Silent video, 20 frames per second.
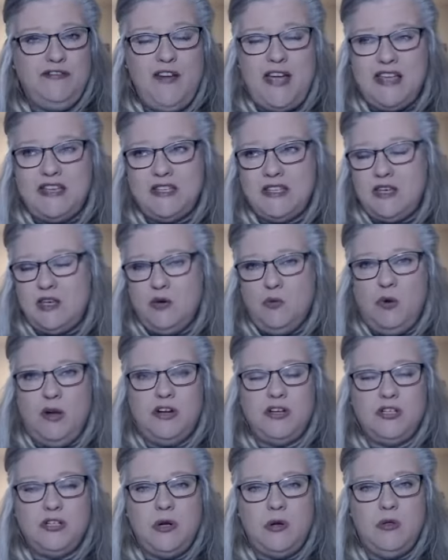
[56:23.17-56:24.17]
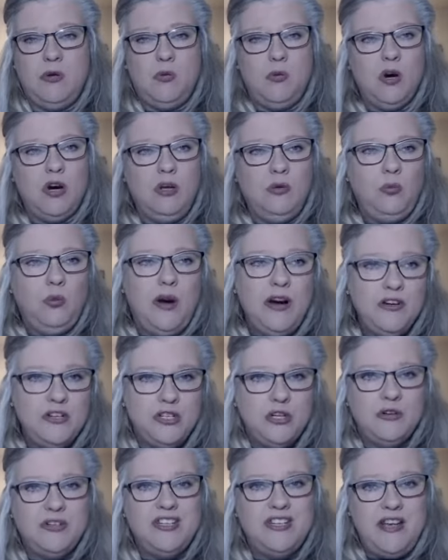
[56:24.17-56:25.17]
face that you want to show the world. Where's
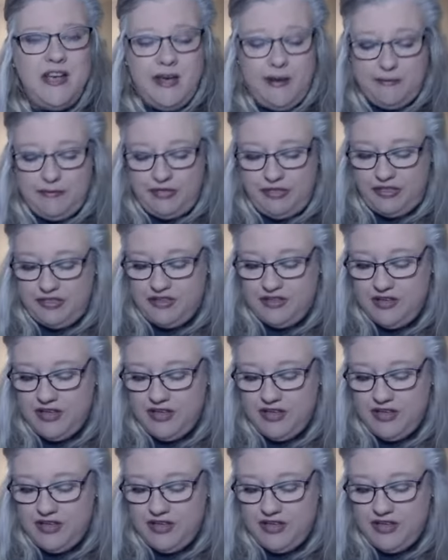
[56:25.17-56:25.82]
your depth?